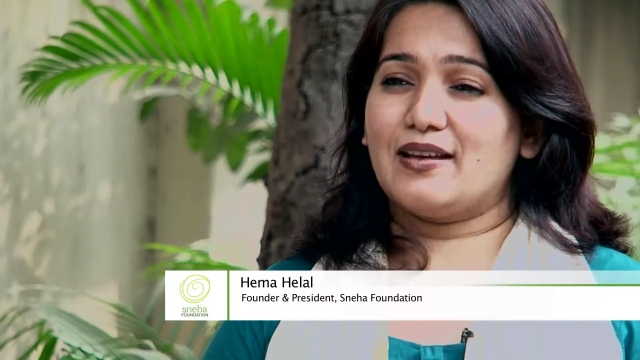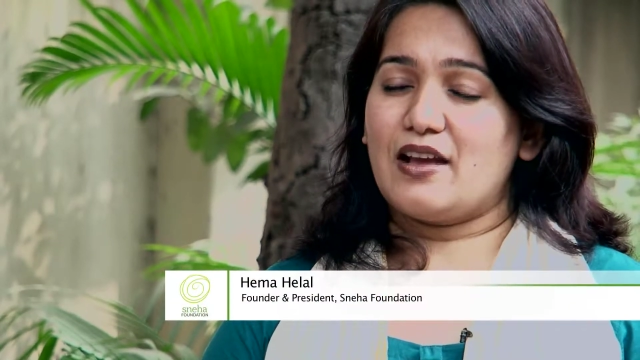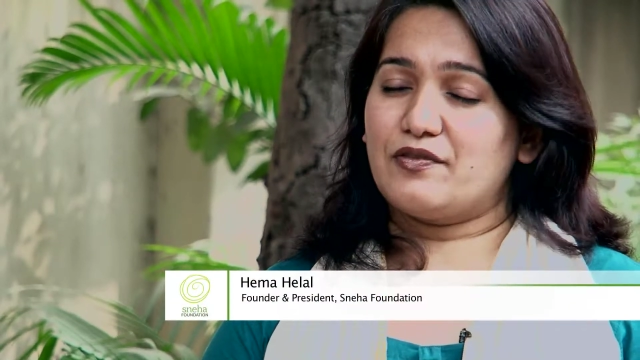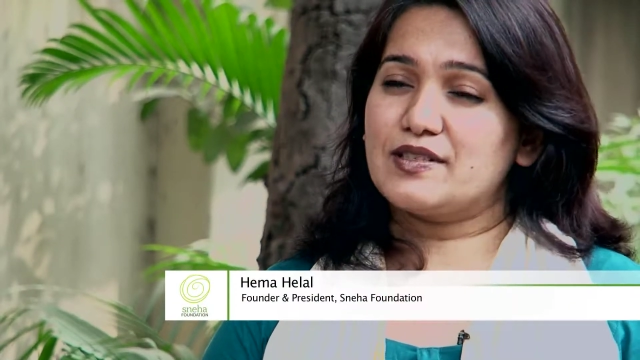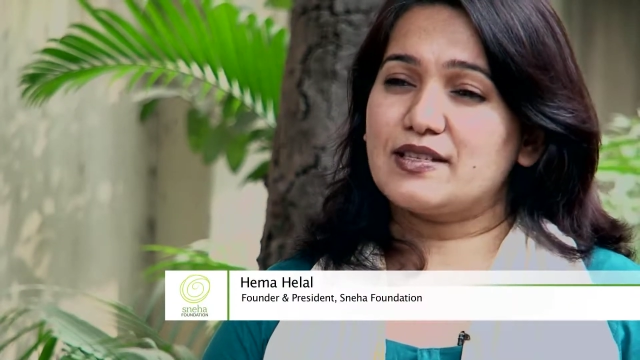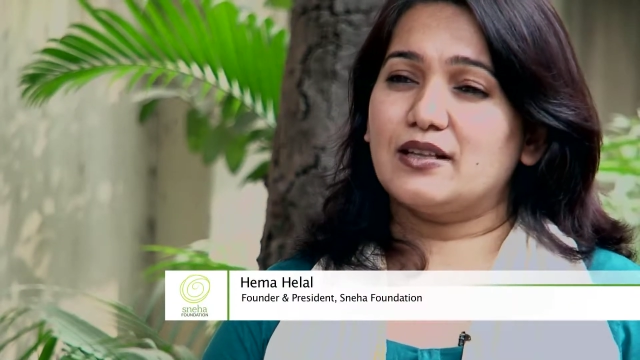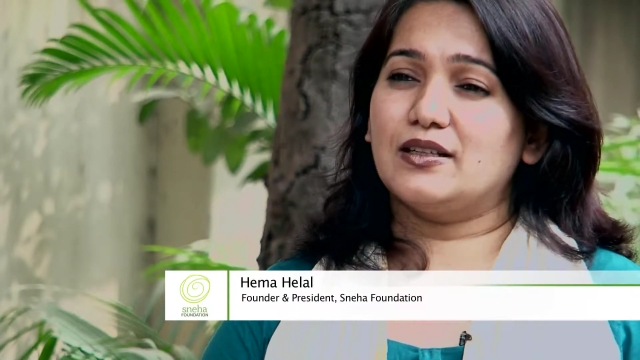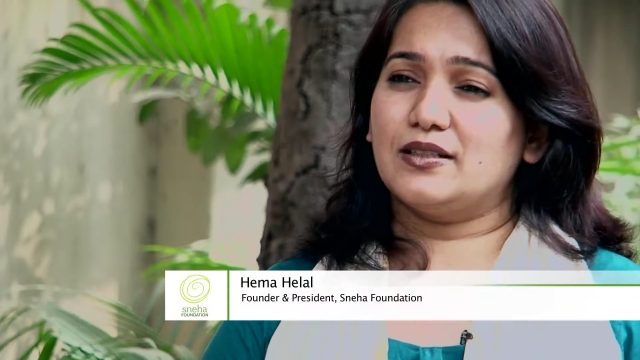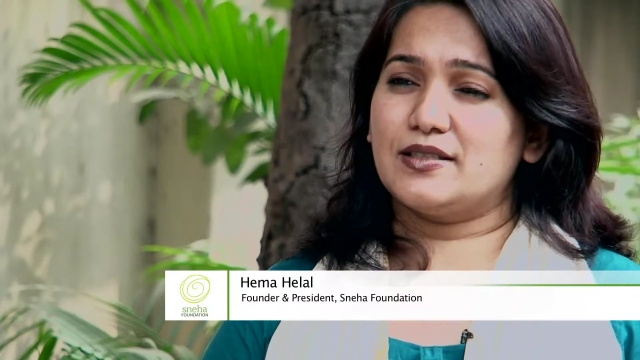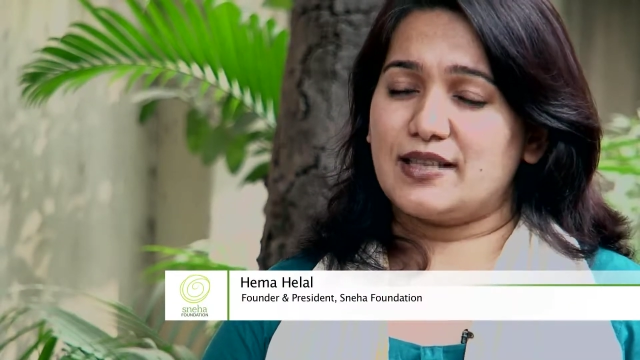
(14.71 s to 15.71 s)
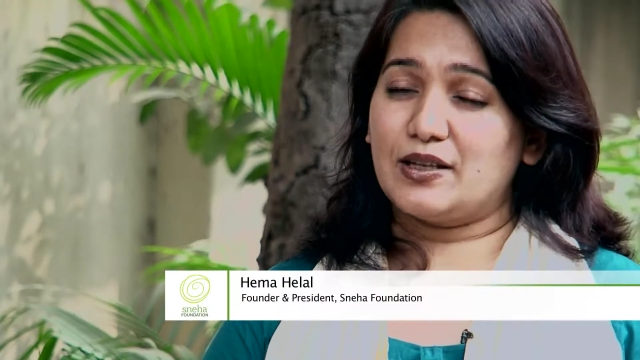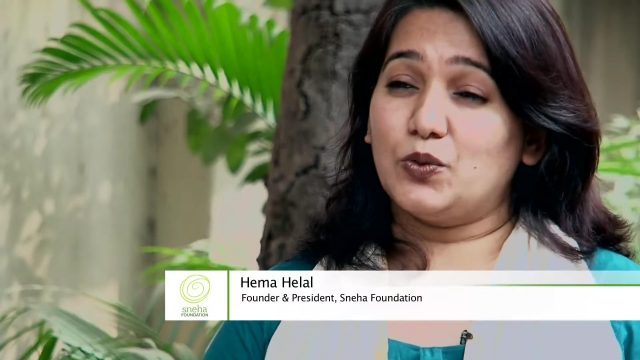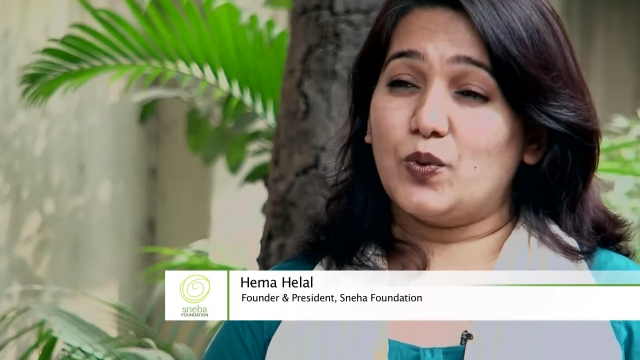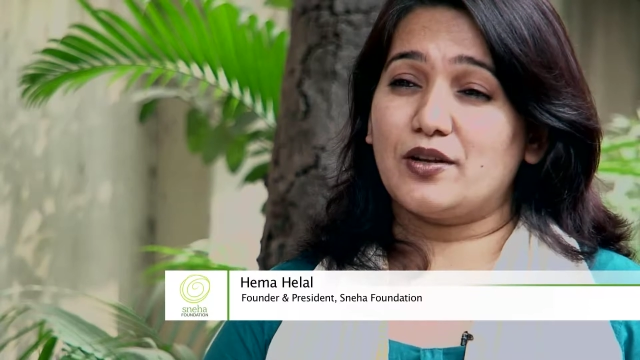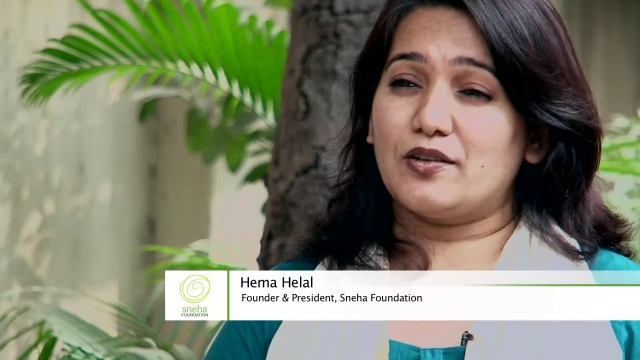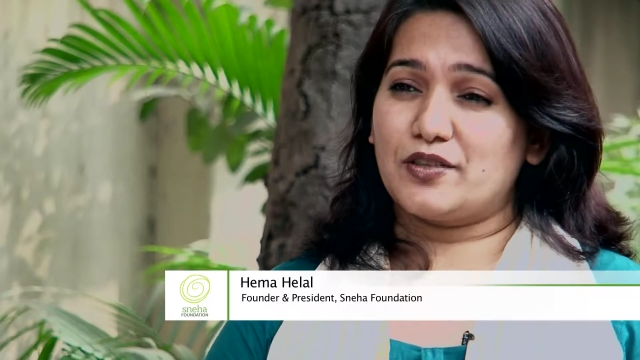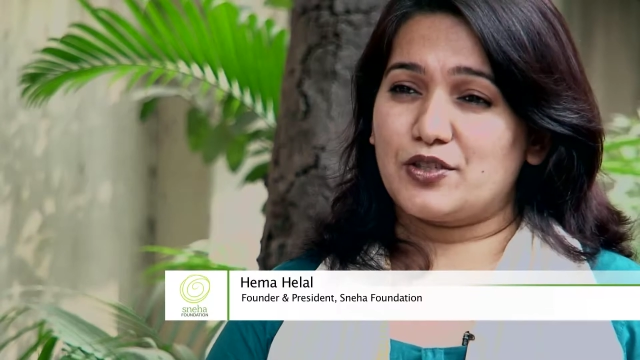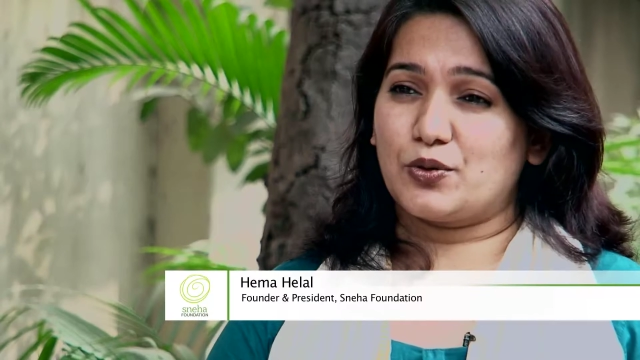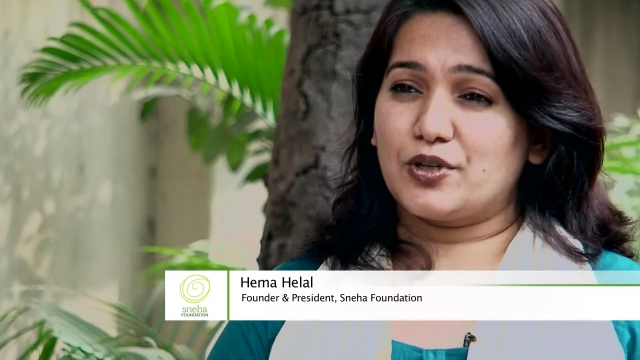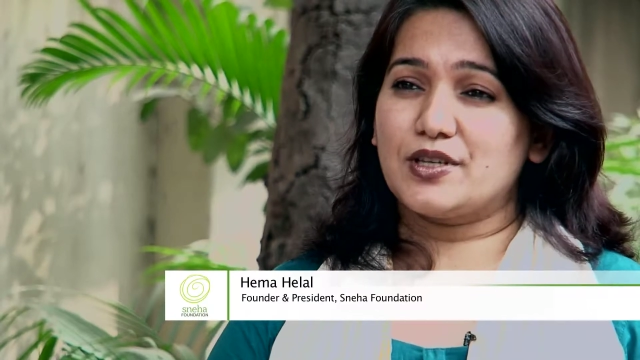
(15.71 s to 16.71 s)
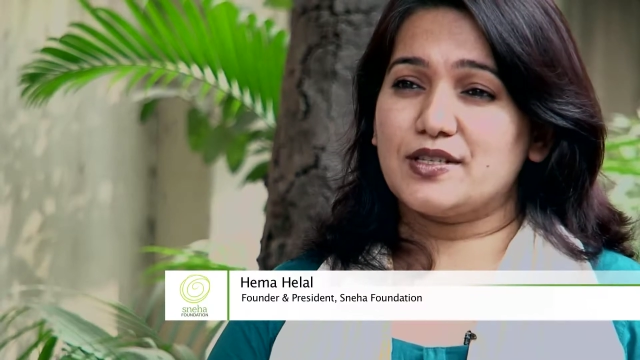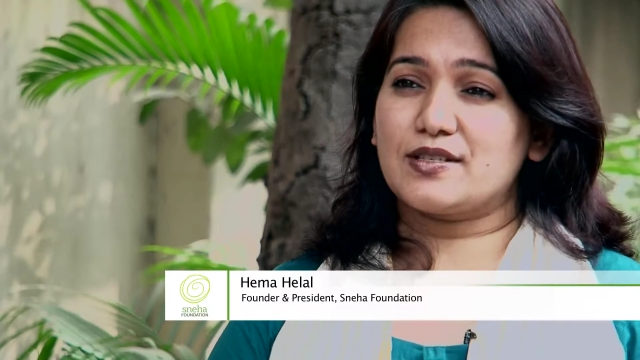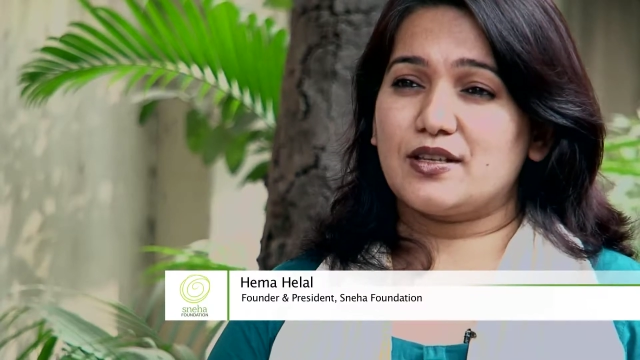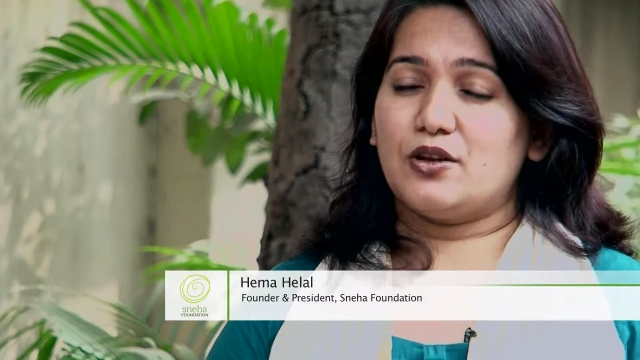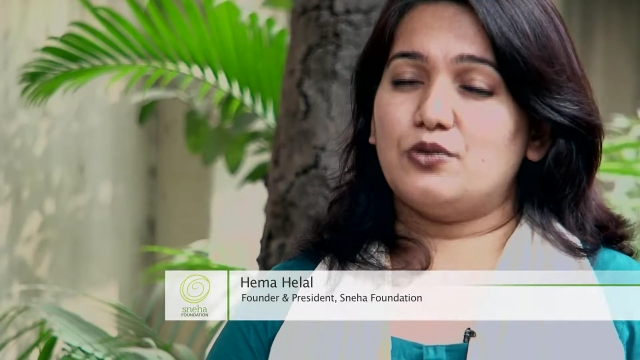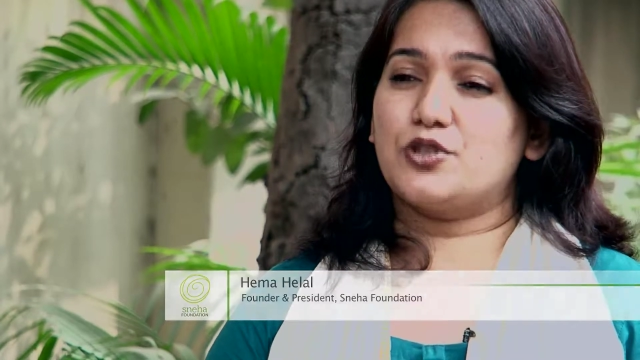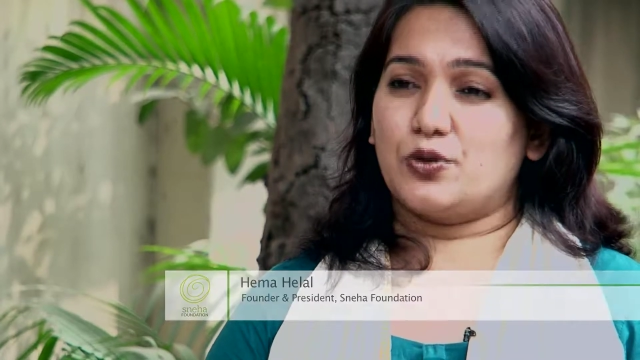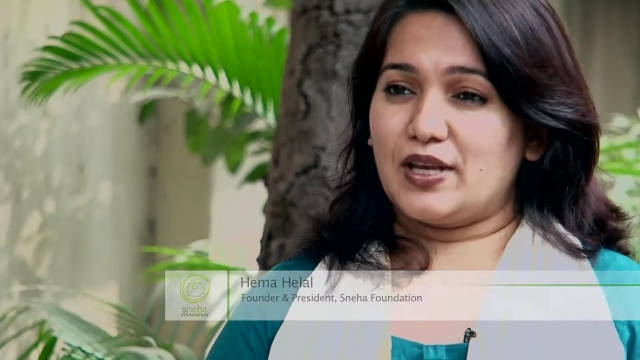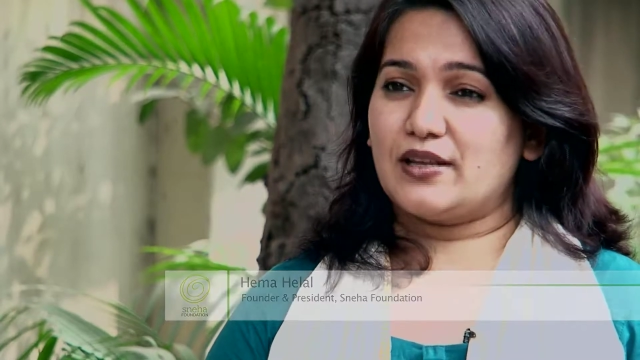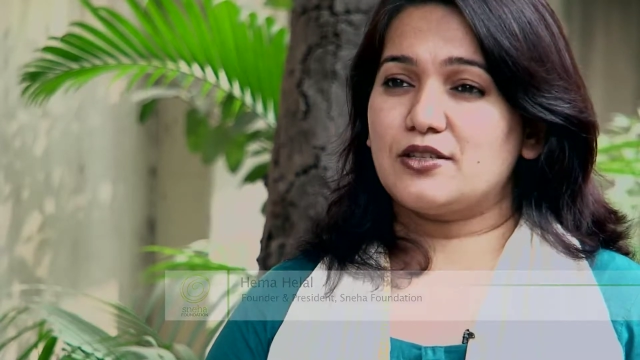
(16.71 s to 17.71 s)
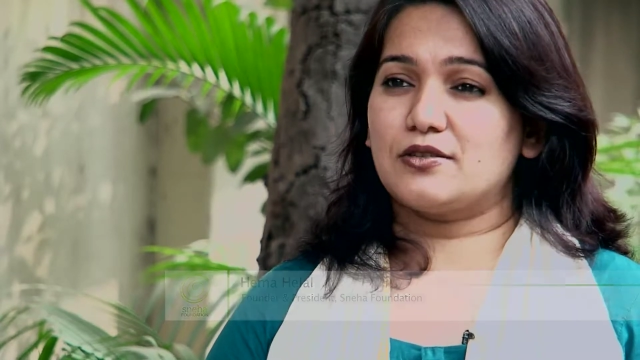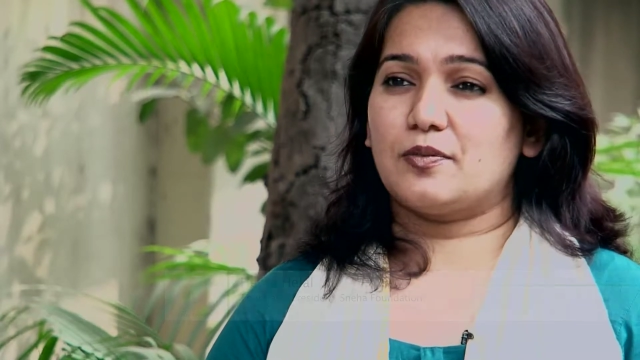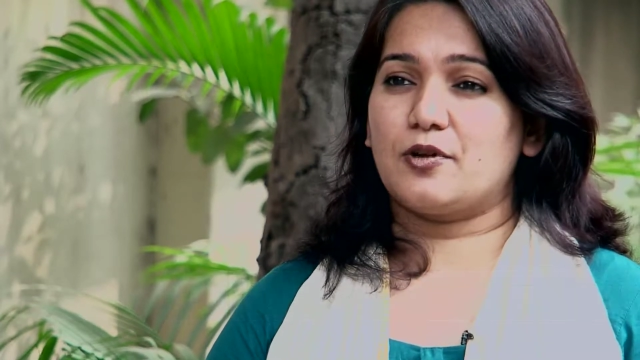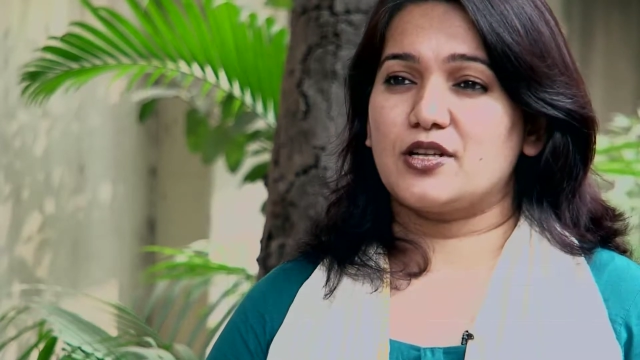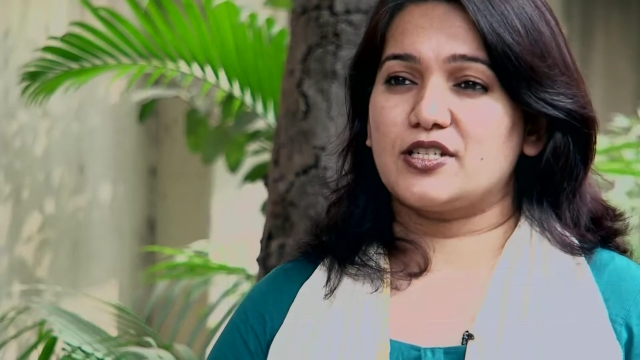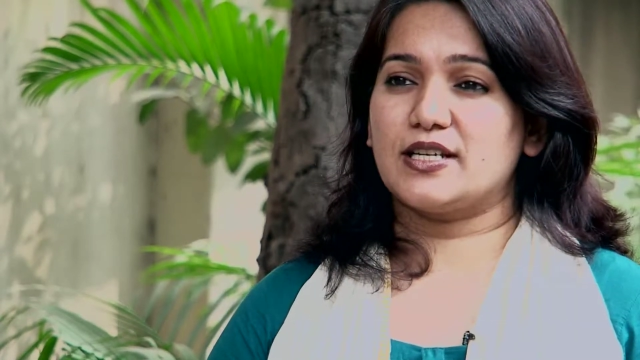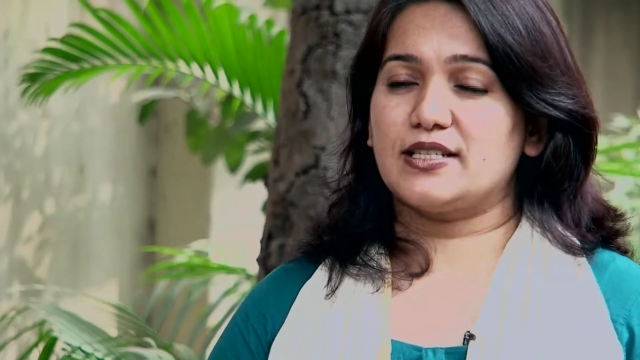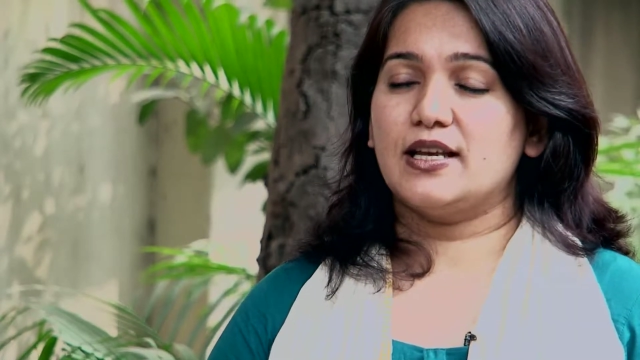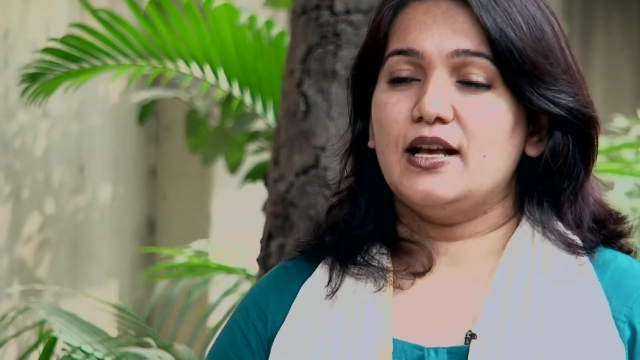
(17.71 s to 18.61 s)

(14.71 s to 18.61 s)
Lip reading: every single one of the donors who donated to the project.